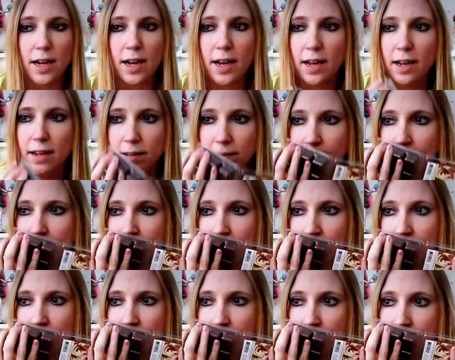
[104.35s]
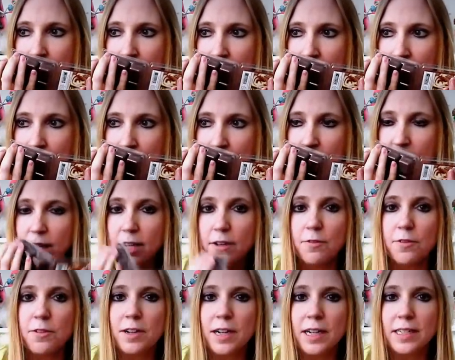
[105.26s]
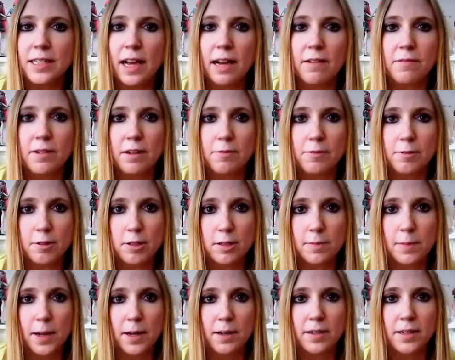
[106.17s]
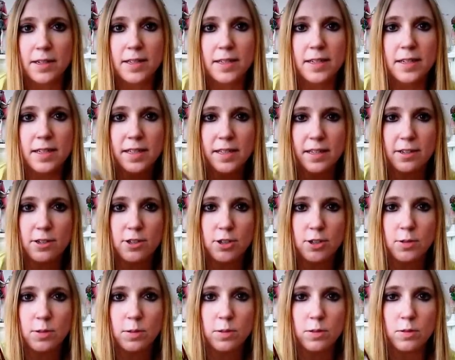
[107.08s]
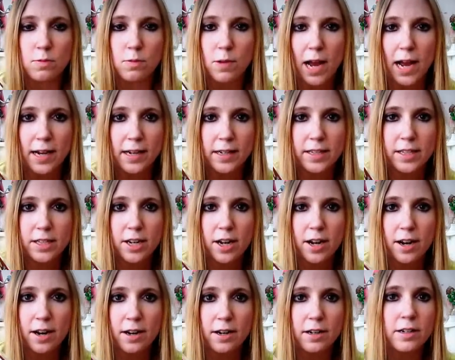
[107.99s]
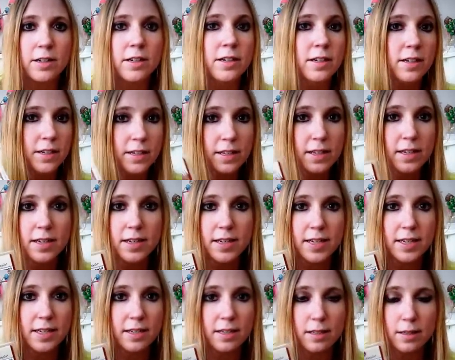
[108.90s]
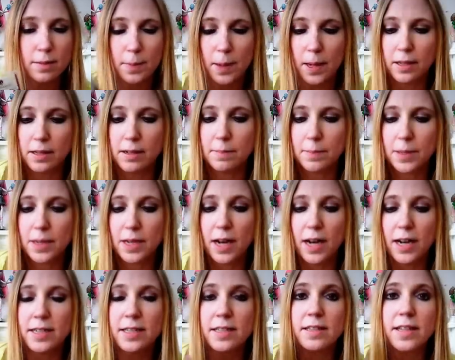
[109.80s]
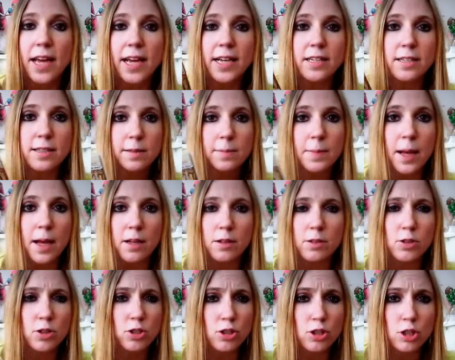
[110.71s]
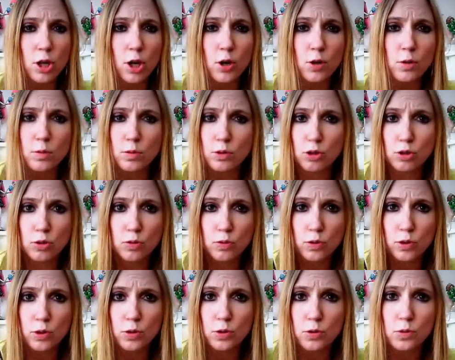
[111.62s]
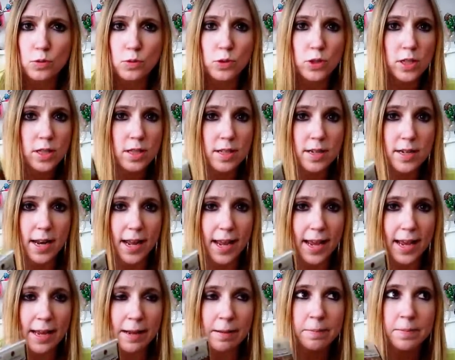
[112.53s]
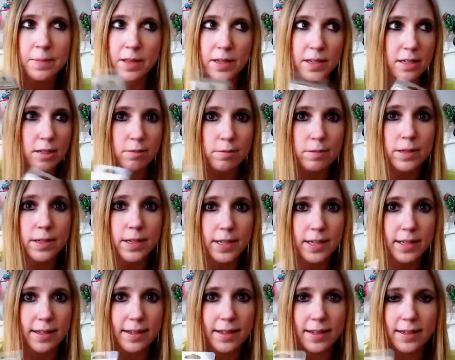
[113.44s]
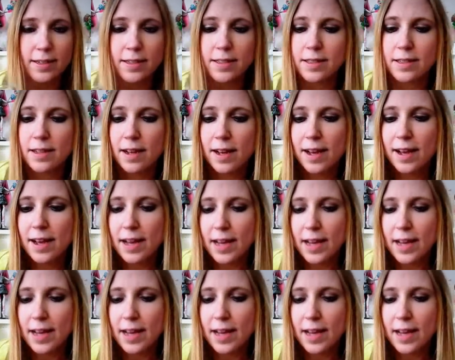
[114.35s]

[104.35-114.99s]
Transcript: I, if you guys have never smelled a Sensationals wax tart, you need to smell them because they smell so true to the name that it's ridiculous.